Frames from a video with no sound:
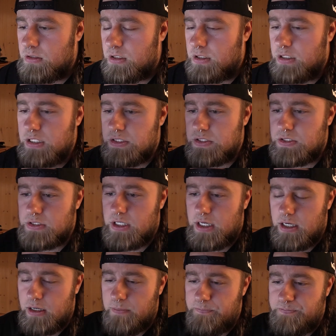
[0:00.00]
this,
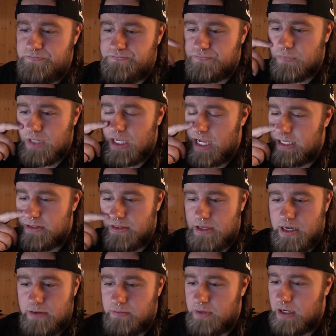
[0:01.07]
I
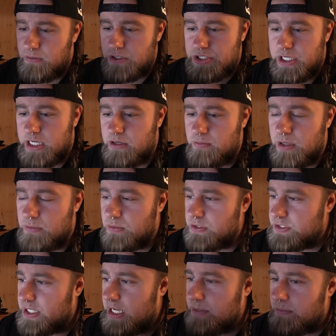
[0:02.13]
wish I could remember
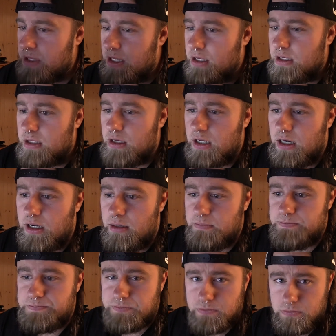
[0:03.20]
his name,
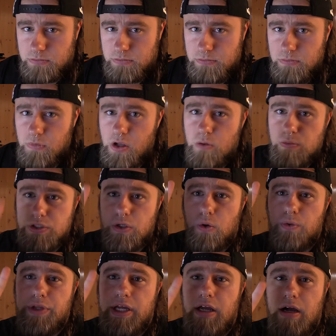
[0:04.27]
was
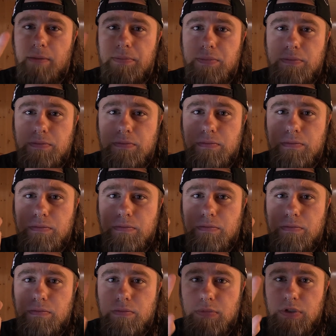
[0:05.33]
holding up,
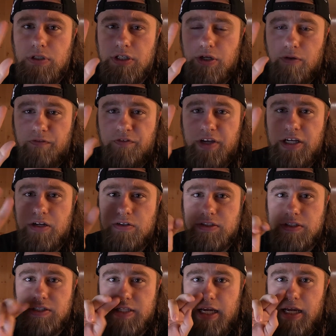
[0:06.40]
fingers
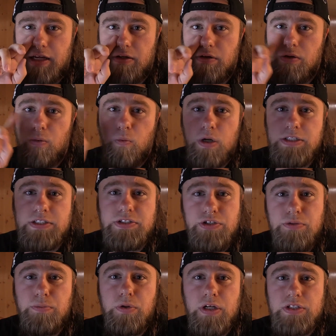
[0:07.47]
and saying, "What's
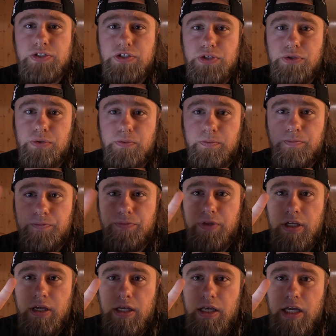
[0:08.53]
2 + 2?"
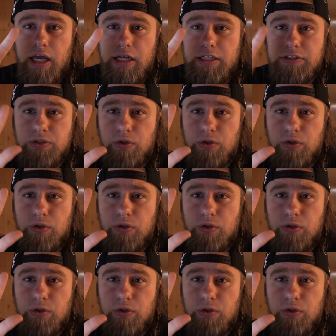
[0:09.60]
And he's